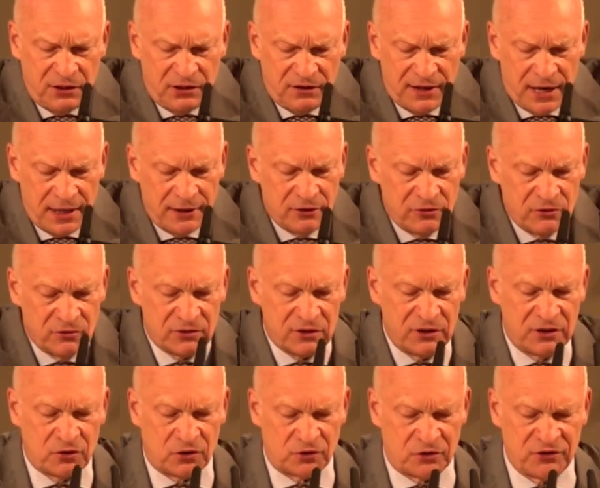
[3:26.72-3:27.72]
dialogue
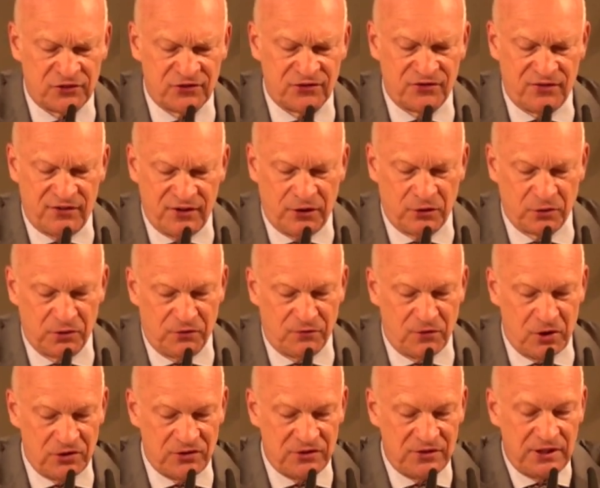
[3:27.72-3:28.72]
across the
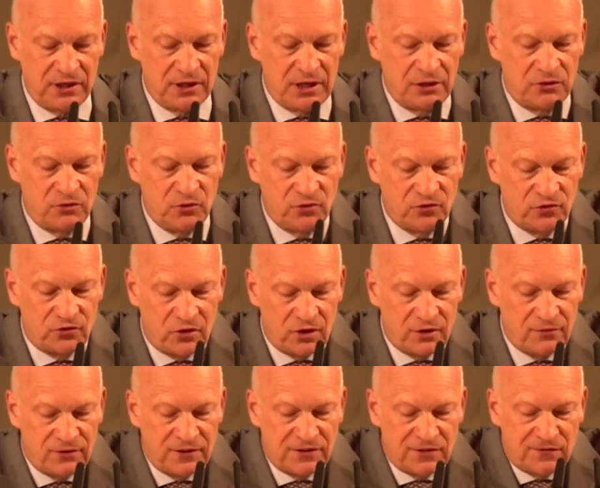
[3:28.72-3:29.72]
university and to
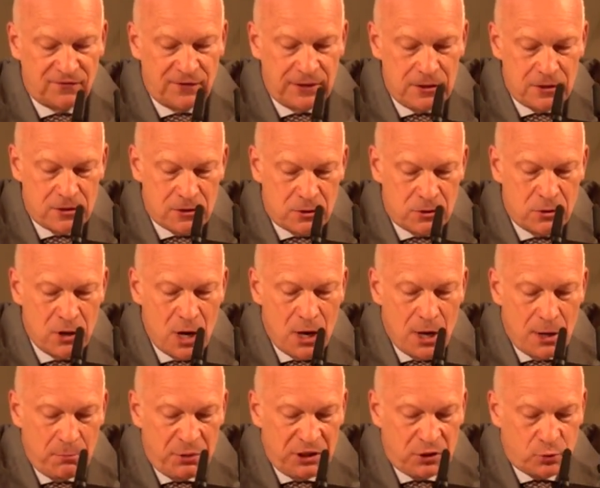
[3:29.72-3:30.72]
serve as a window
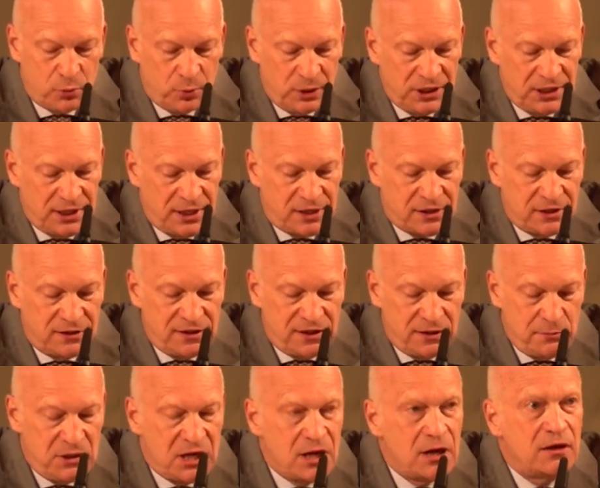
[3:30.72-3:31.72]
between
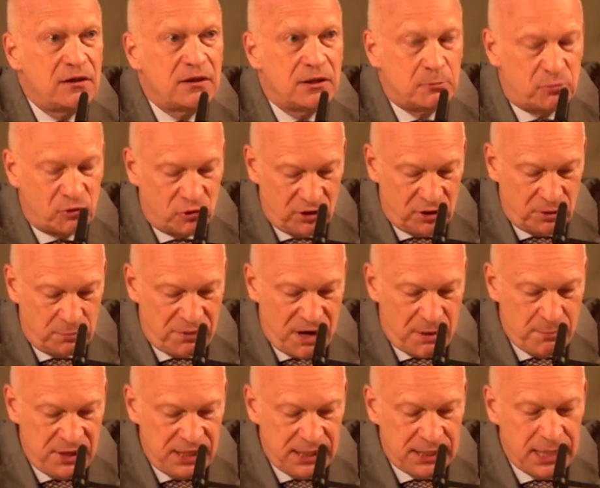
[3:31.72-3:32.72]
academia and the broader
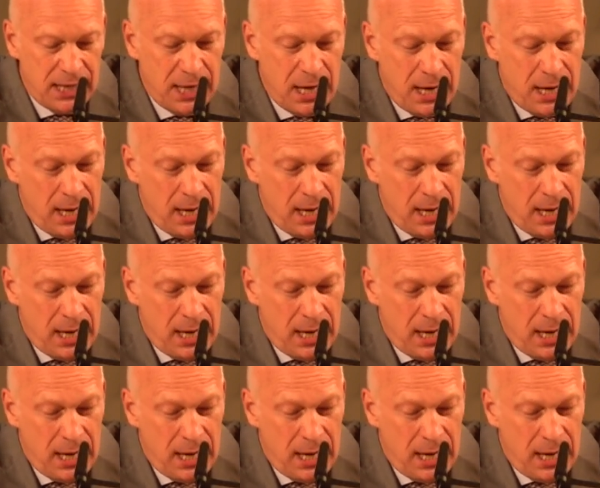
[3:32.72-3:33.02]
public.